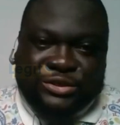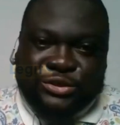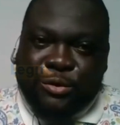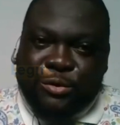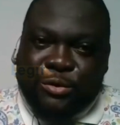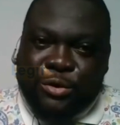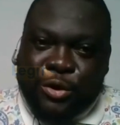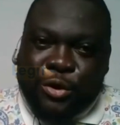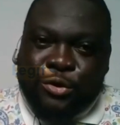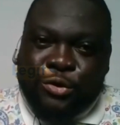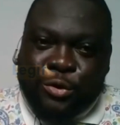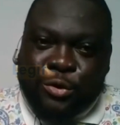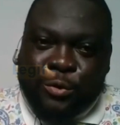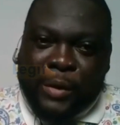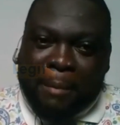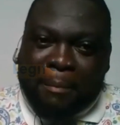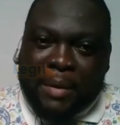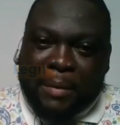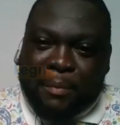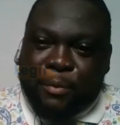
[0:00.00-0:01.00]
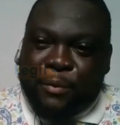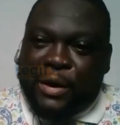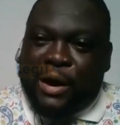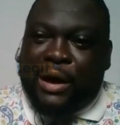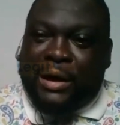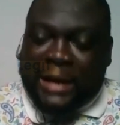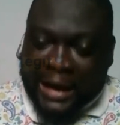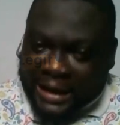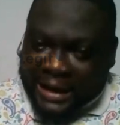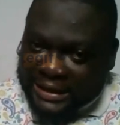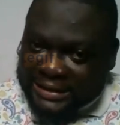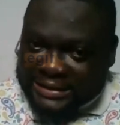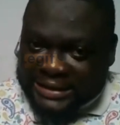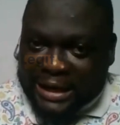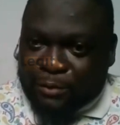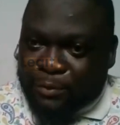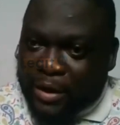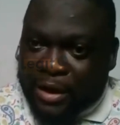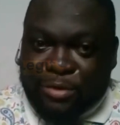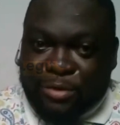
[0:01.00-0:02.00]
So you people, like I
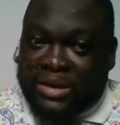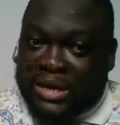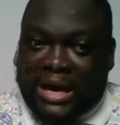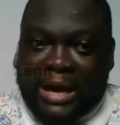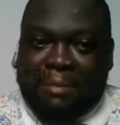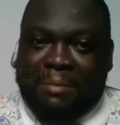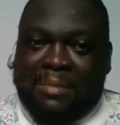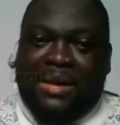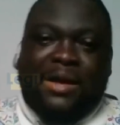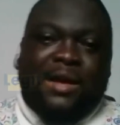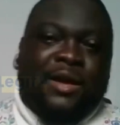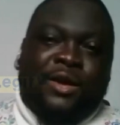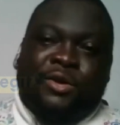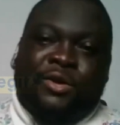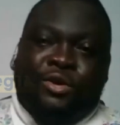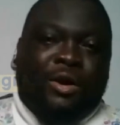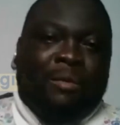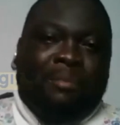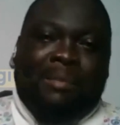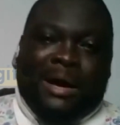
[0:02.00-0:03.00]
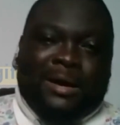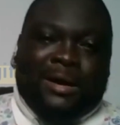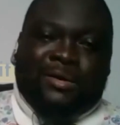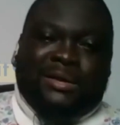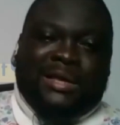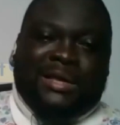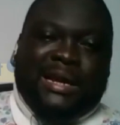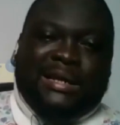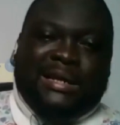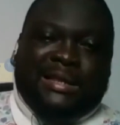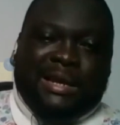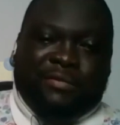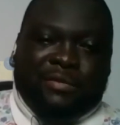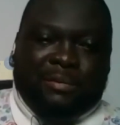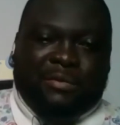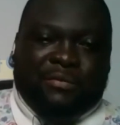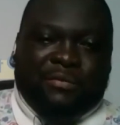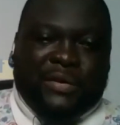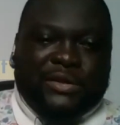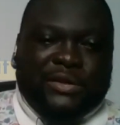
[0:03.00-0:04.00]
said, when you came, you don't match your territory
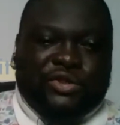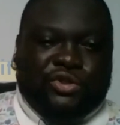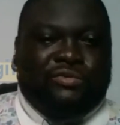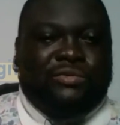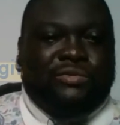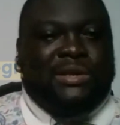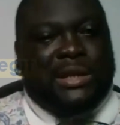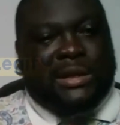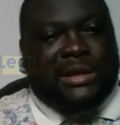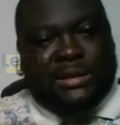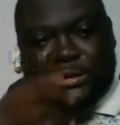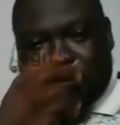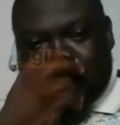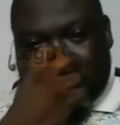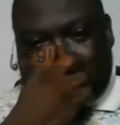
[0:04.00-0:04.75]
from the first 2 days.